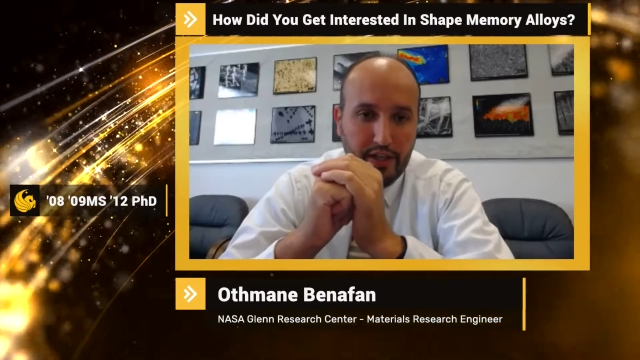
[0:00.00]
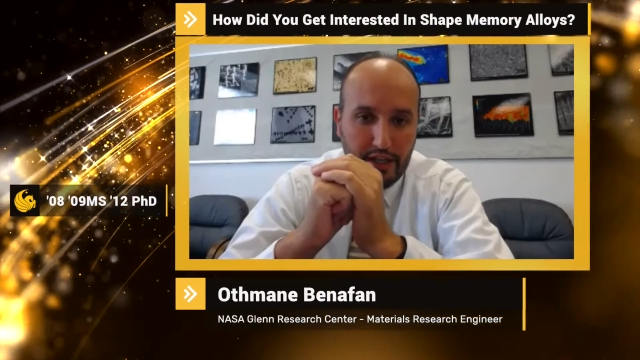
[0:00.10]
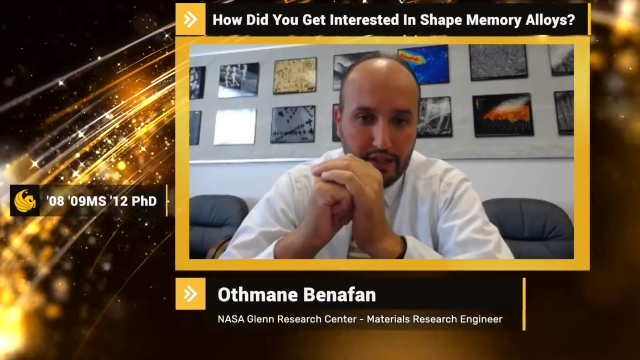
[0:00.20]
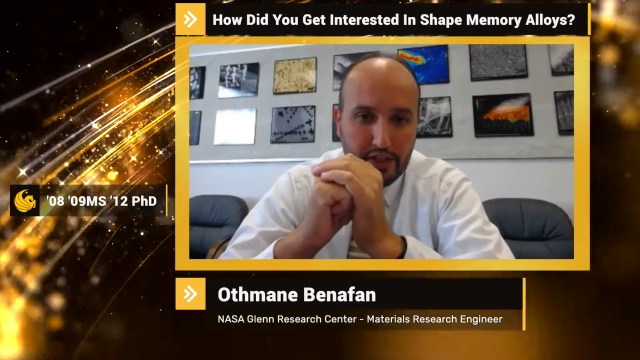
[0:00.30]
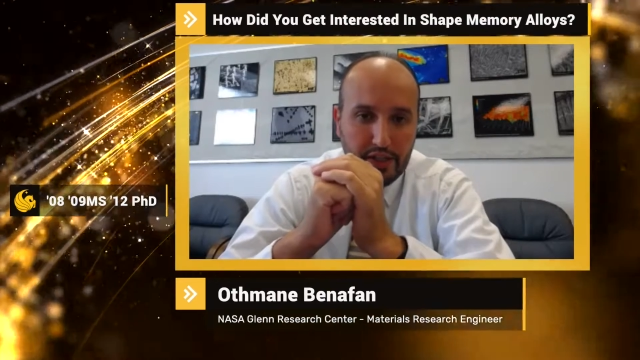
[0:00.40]

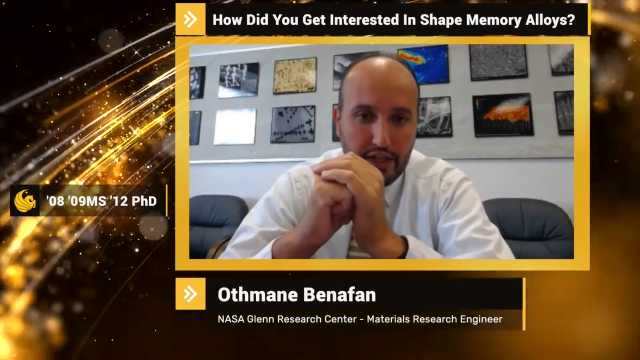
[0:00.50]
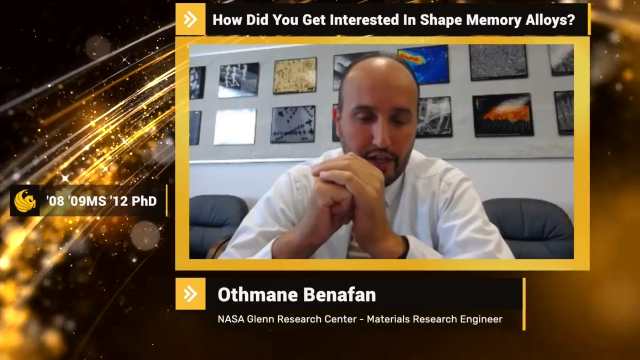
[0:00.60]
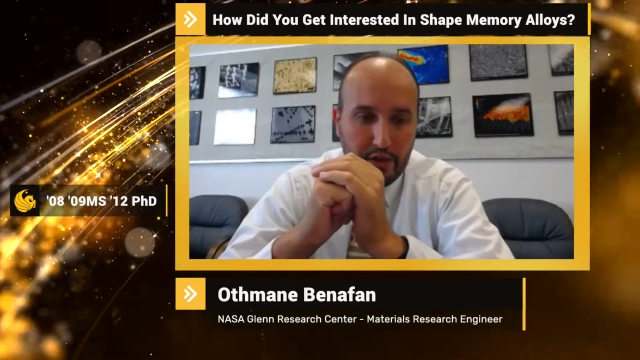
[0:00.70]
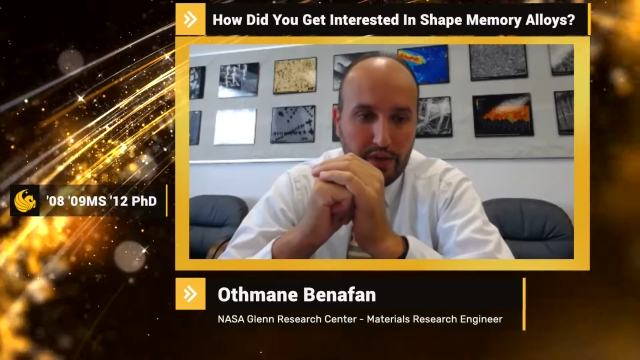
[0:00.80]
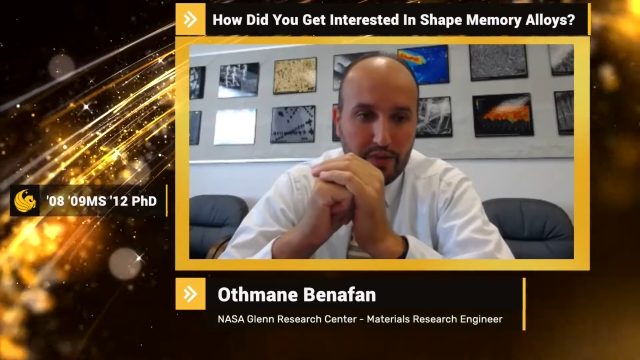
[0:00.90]

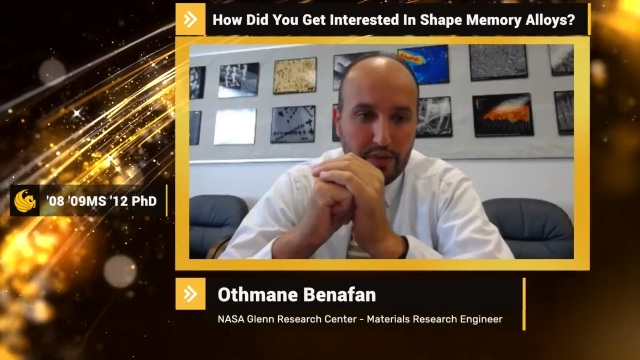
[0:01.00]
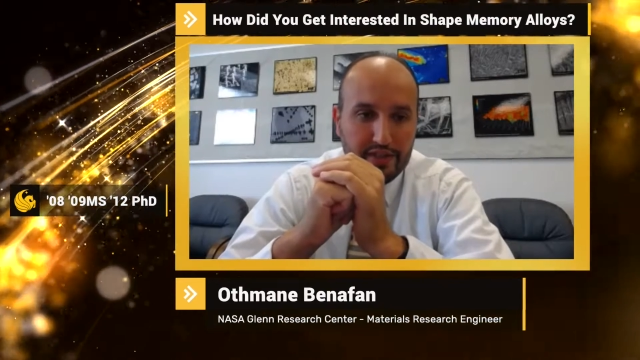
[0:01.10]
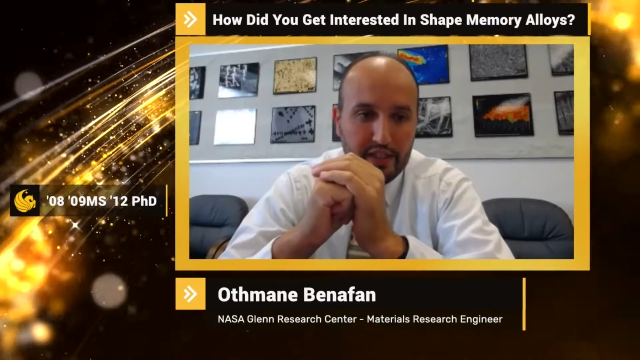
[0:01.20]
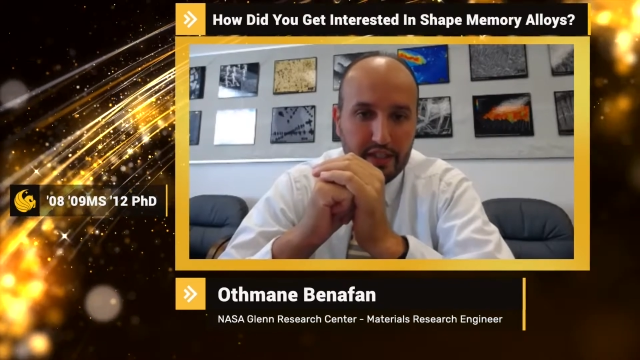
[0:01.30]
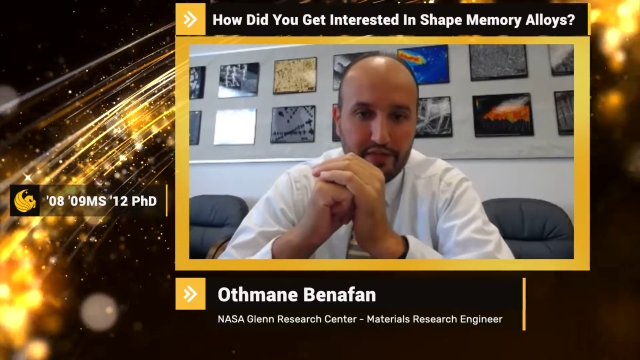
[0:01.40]
EGN
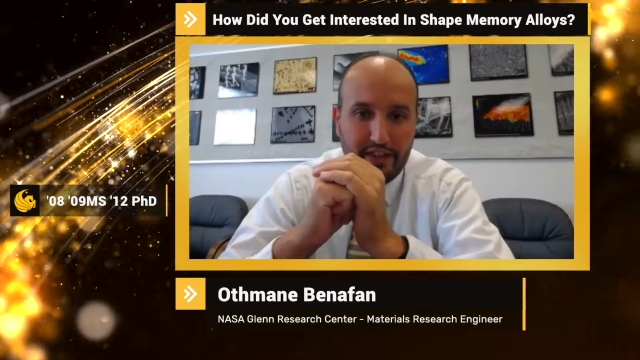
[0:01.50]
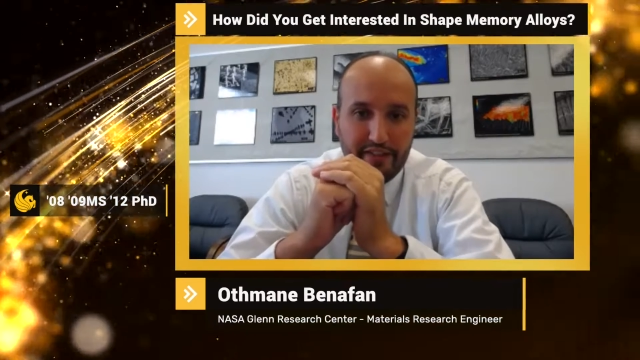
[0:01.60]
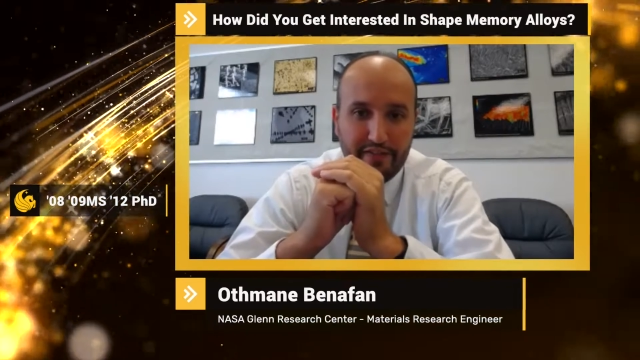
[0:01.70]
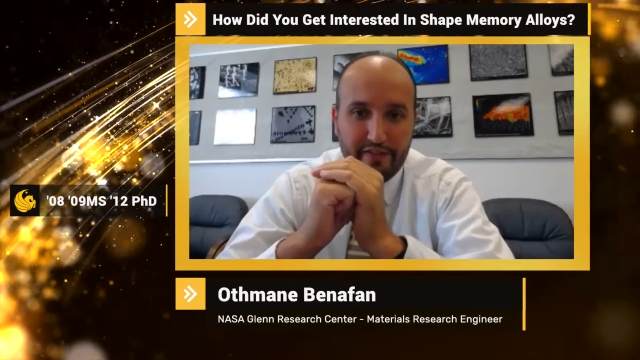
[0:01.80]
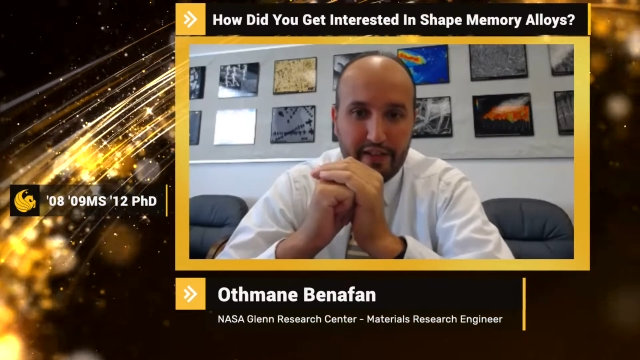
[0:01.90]

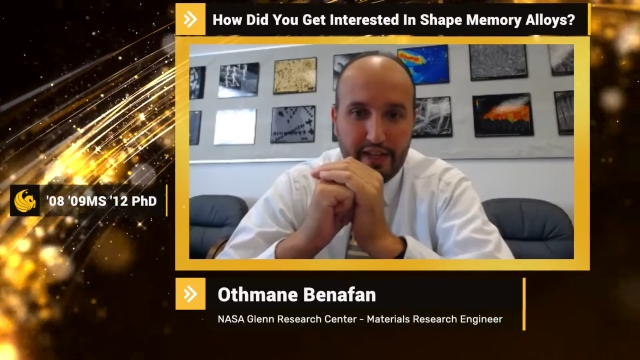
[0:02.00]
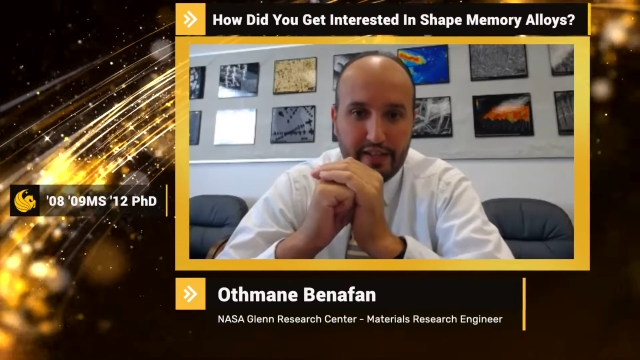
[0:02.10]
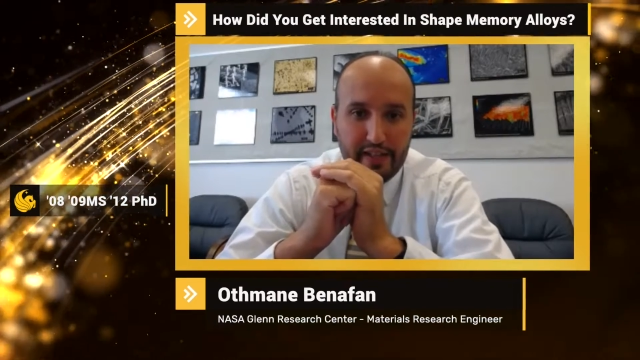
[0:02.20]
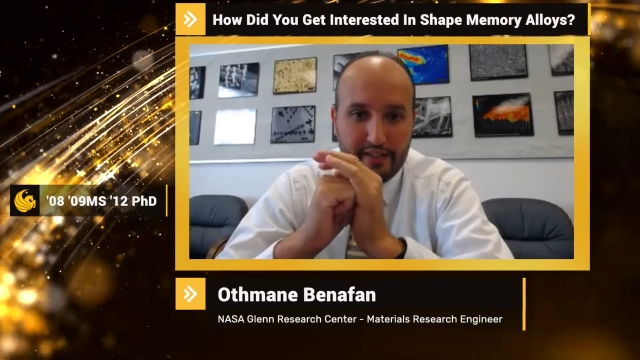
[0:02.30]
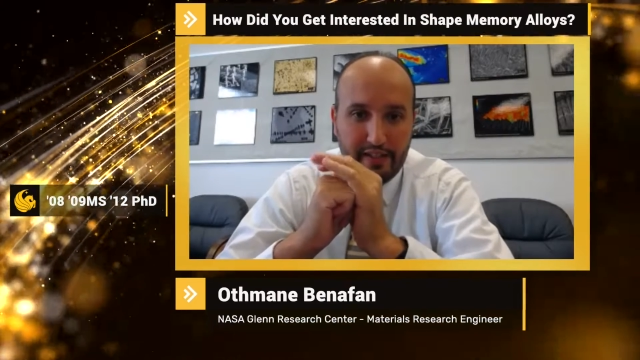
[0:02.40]
3365
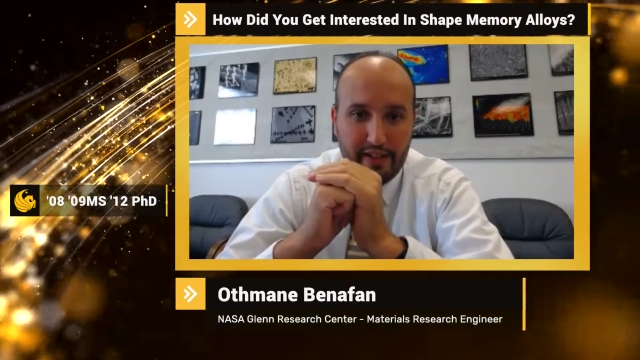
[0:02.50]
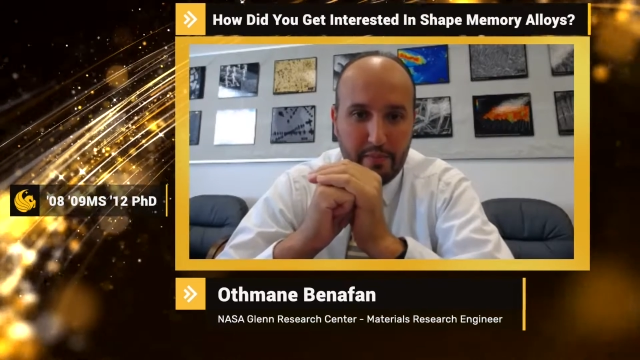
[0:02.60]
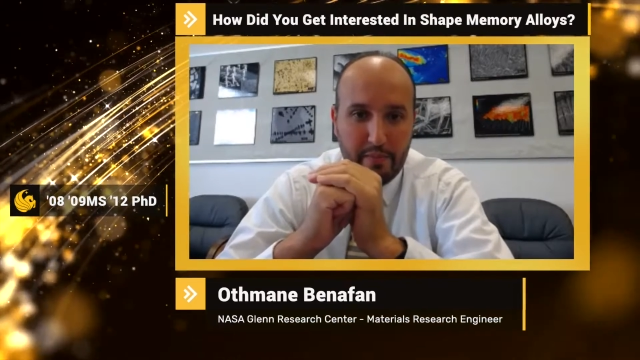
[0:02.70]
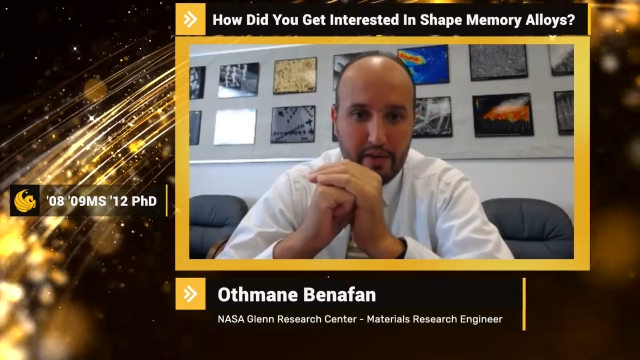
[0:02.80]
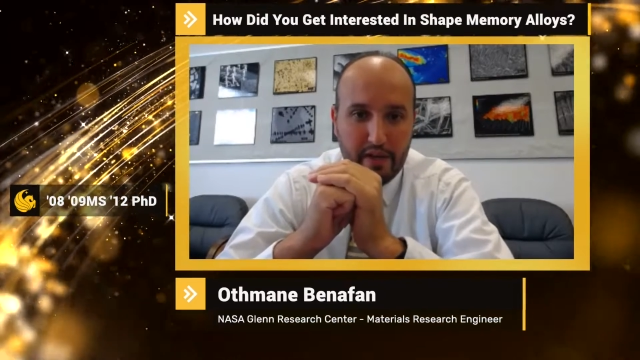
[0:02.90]
at that
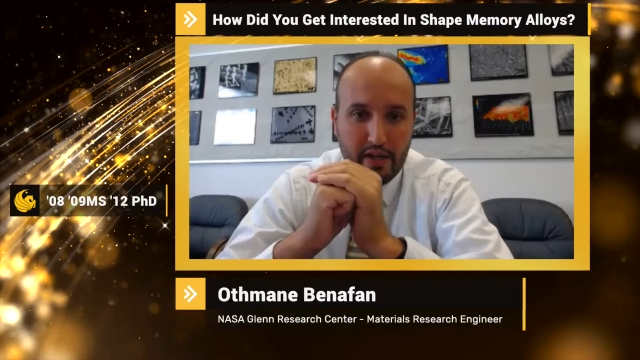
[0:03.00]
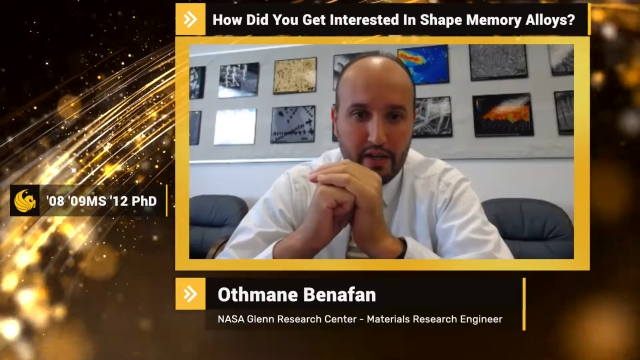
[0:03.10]
time,